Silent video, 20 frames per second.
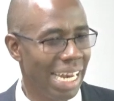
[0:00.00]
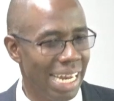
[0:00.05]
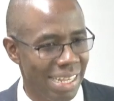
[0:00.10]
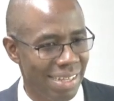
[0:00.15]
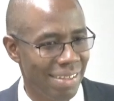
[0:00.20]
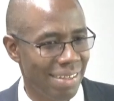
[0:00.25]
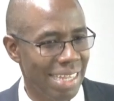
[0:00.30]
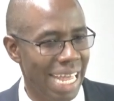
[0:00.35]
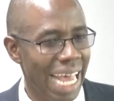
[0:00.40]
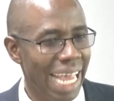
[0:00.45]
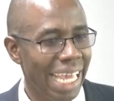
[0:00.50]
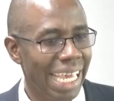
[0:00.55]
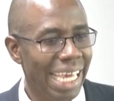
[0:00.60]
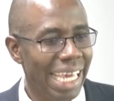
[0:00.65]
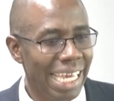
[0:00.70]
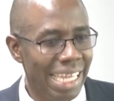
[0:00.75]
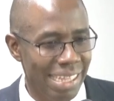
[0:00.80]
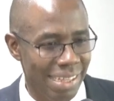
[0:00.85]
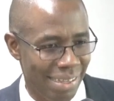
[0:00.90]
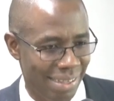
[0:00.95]
is
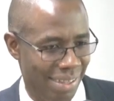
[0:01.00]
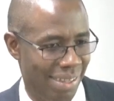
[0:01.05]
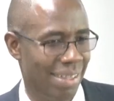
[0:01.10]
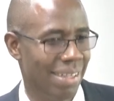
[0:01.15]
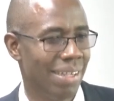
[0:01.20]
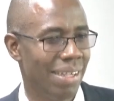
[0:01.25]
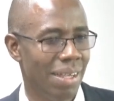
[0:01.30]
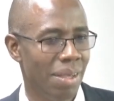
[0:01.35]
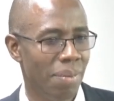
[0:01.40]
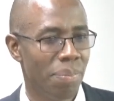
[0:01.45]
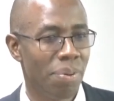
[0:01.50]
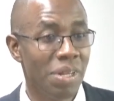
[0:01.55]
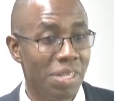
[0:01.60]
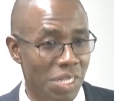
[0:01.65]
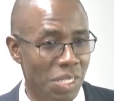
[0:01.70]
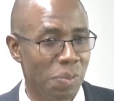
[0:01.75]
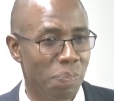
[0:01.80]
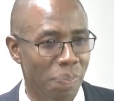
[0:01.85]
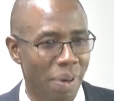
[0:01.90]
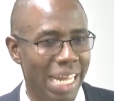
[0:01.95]
against
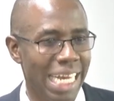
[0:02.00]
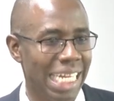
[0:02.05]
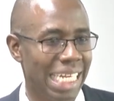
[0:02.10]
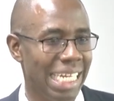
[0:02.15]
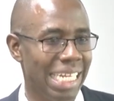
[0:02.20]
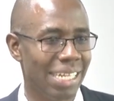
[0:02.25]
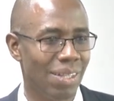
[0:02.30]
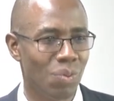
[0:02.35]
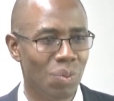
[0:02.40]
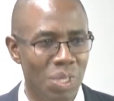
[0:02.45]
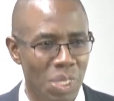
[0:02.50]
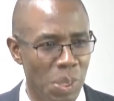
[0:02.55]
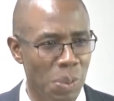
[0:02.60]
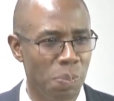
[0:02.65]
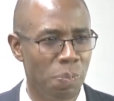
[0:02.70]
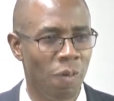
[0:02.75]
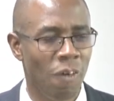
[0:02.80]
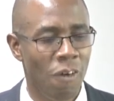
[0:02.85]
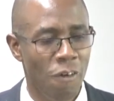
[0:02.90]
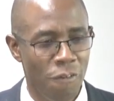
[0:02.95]
principalities. We
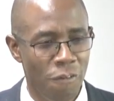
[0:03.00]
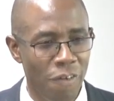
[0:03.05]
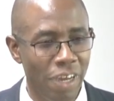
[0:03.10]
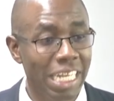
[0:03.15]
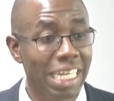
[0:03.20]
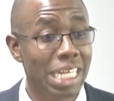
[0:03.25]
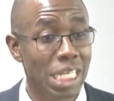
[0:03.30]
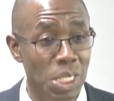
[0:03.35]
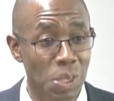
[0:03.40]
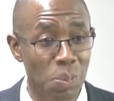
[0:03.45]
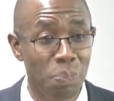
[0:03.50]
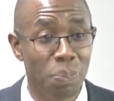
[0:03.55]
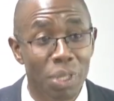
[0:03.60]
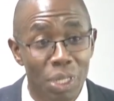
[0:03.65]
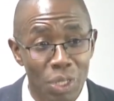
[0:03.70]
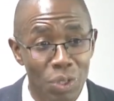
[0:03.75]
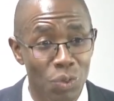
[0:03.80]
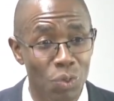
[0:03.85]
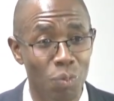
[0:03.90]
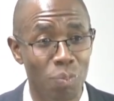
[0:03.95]
fight a
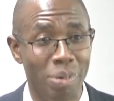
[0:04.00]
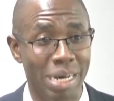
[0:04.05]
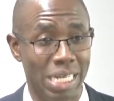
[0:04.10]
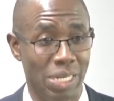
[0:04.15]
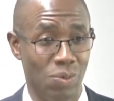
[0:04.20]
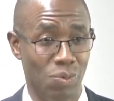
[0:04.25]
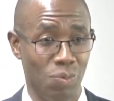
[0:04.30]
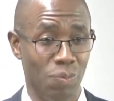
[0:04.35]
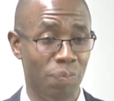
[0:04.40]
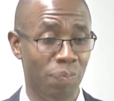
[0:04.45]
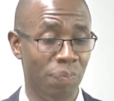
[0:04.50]
spiritual battle.